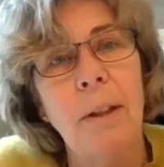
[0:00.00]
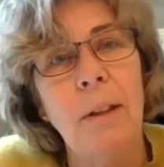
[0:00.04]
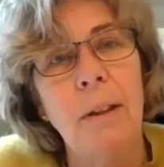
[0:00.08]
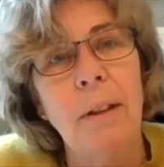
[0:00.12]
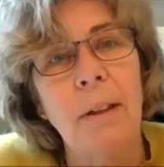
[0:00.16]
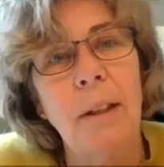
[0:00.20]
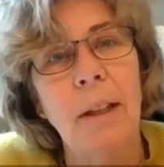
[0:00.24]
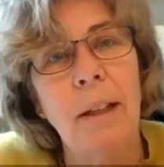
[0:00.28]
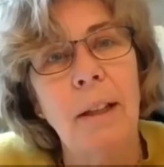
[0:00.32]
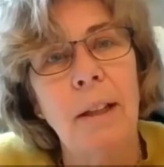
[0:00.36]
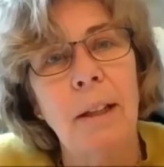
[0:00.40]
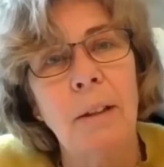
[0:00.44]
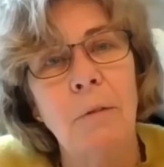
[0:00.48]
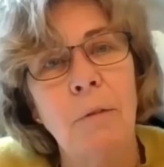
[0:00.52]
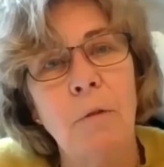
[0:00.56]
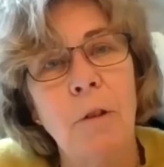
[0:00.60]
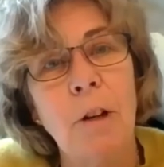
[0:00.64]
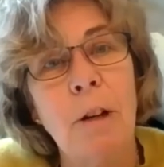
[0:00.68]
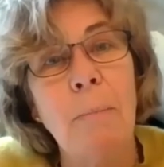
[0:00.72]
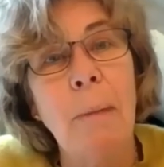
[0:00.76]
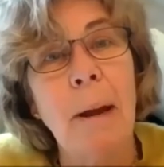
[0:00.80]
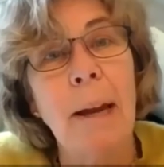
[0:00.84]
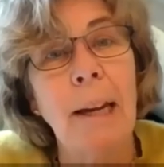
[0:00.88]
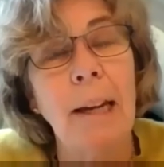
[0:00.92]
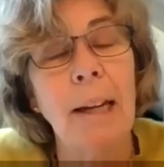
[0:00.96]

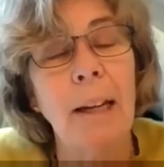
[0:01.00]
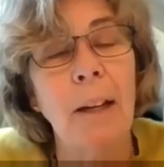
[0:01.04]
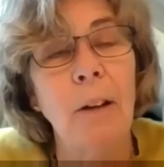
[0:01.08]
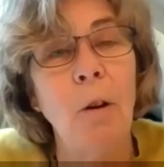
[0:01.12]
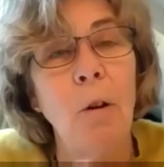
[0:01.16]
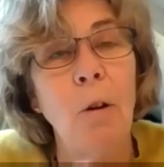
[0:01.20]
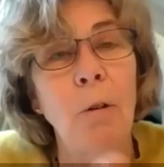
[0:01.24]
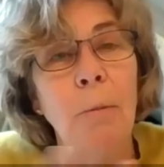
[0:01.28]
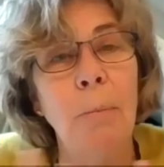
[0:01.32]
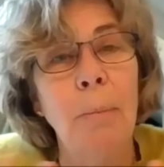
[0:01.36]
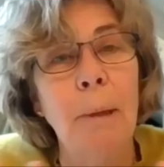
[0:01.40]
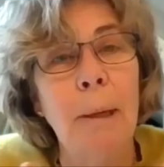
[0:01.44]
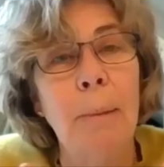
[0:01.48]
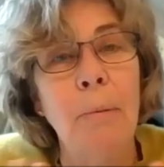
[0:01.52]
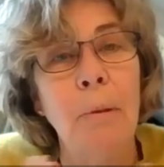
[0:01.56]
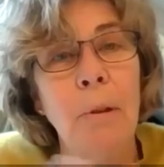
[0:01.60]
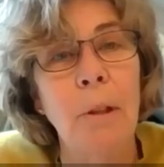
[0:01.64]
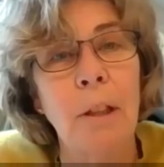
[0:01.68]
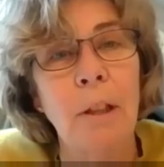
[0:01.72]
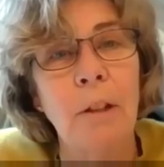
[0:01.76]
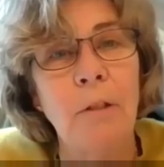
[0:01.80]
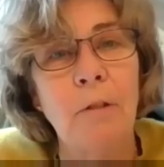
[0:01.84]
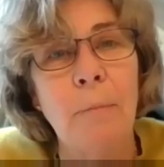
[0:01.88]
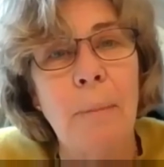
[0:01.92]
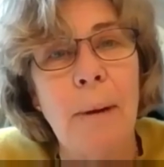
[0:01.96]
ReMake and all the people
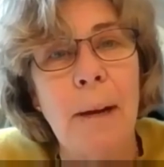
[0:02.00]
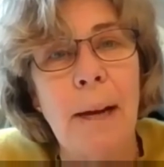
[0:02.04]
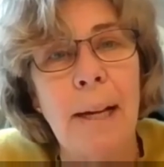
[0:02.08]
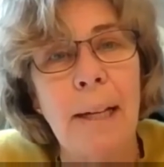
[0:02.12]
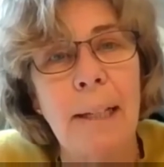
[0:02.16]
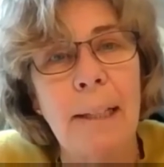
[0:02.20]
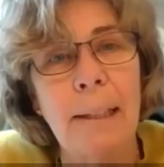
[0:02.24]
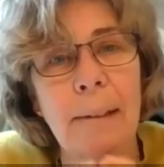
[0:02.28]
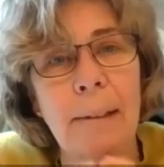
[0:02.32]
that you've met?